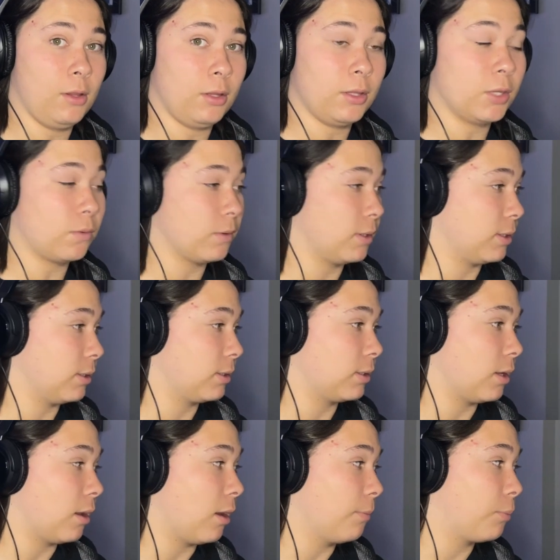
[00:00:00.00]
This
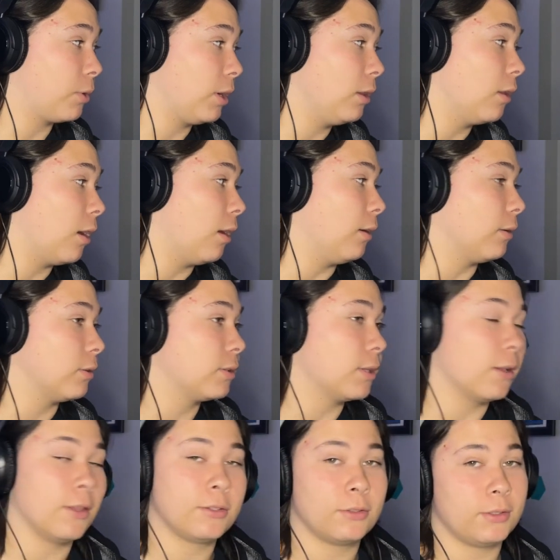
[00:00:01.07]
one's pretty long,
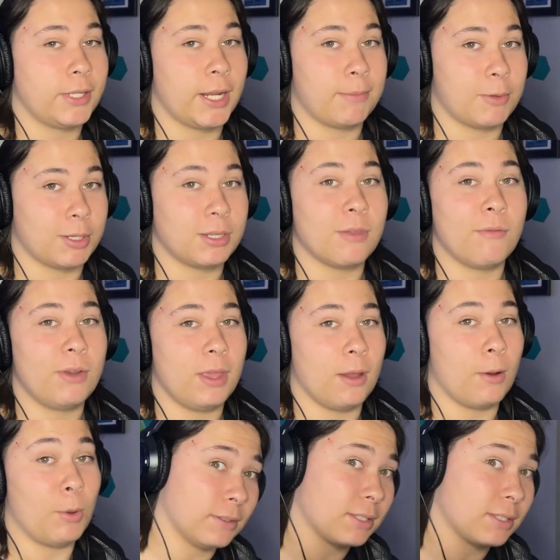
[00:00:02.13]
so this will take up the rest of the video.